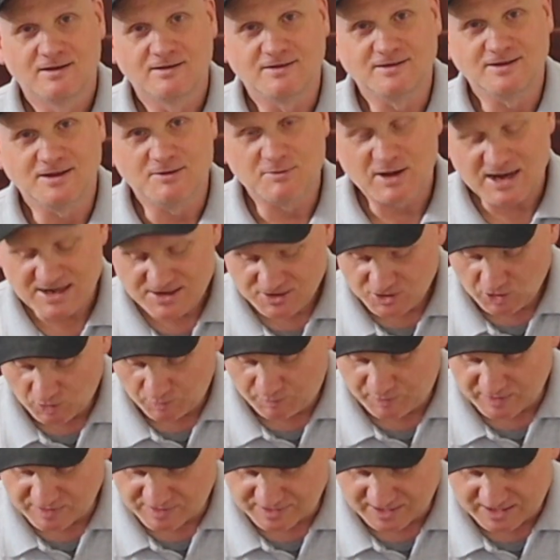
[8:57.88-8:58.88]
you end
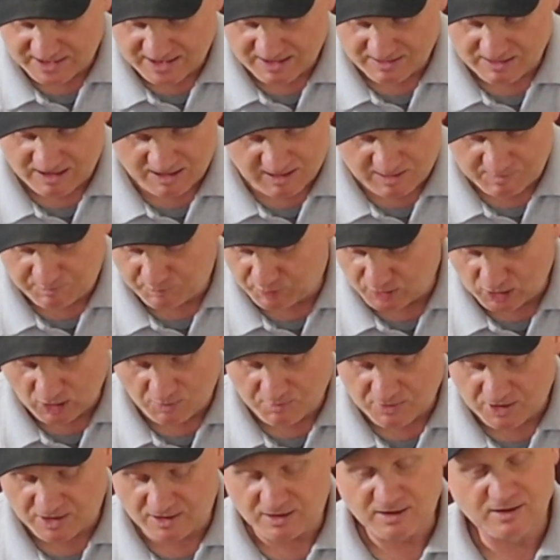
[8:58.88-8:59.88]
up as a
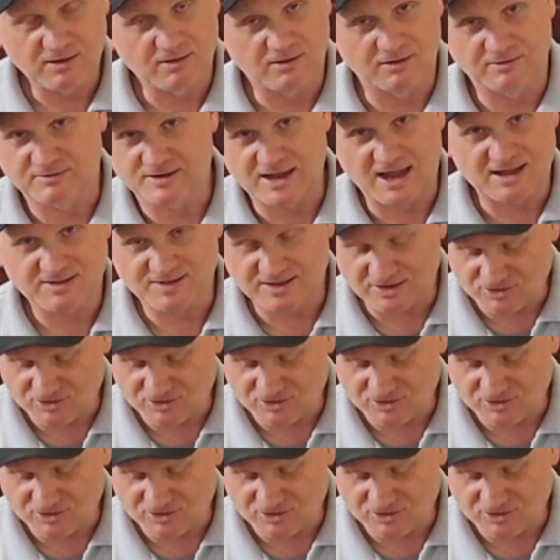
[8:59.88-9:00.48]
plumber or a gas